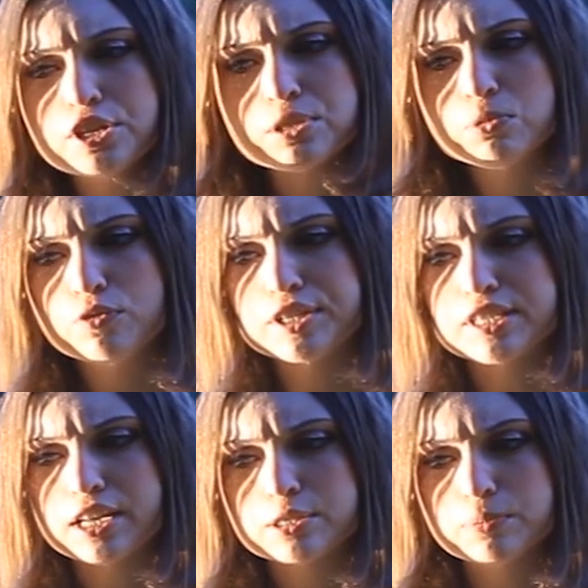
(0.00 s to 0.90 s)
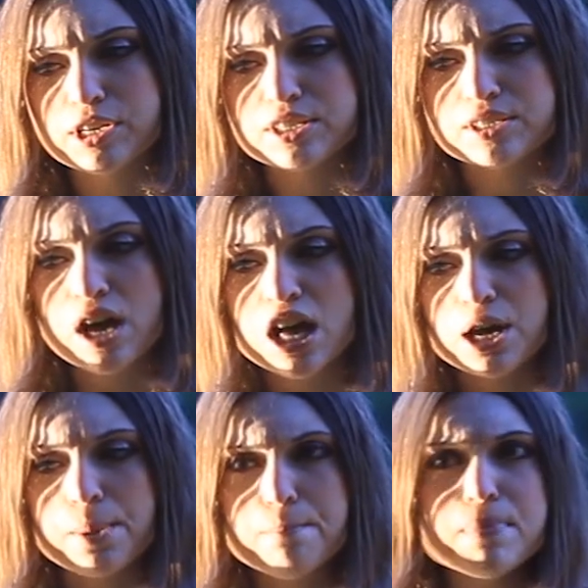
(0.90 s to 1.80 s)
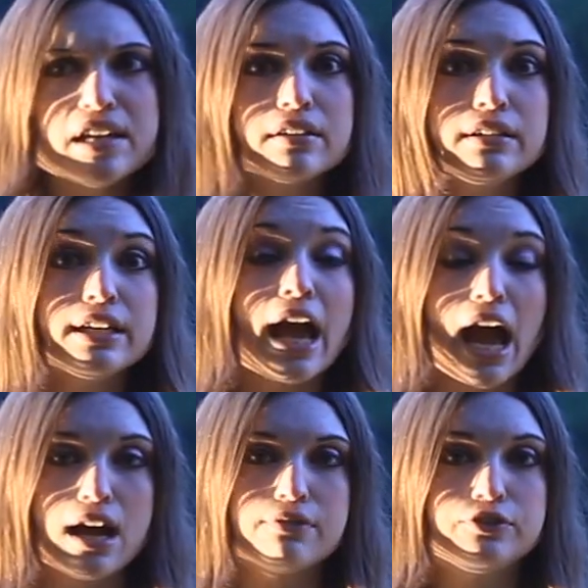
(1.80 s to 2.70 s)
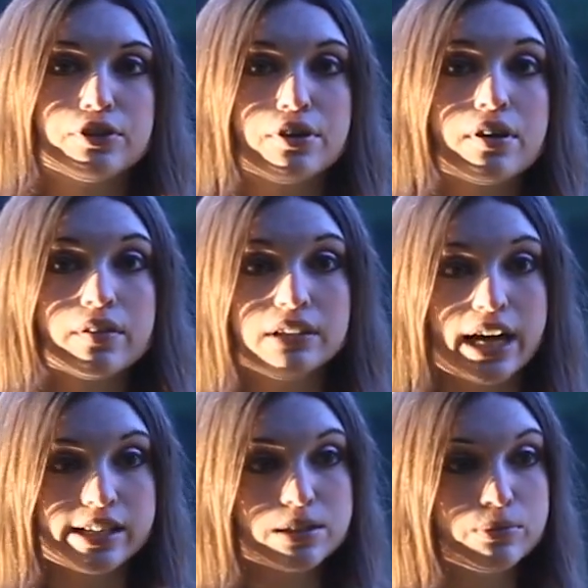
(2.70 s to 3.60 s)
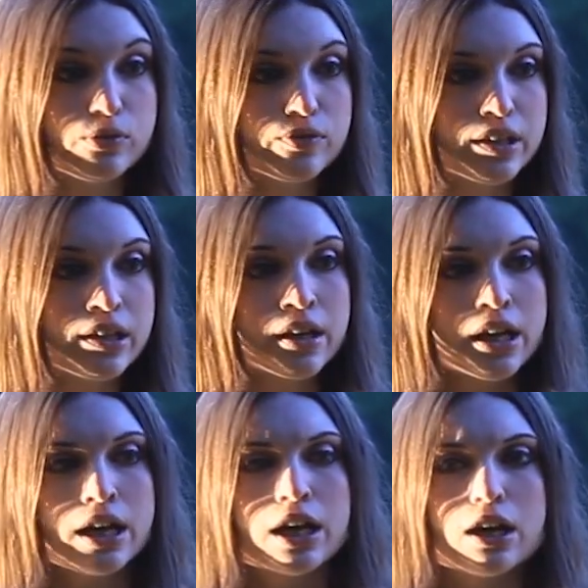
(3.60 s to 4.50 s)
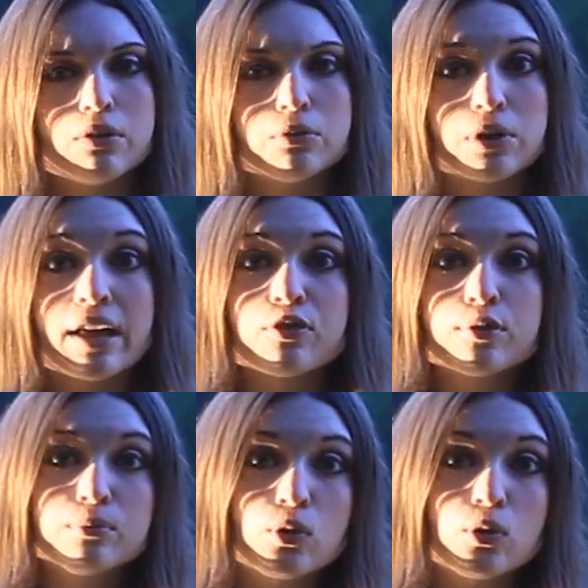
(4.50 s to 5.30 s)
This movie takes place immediately after the last movie. And we're at the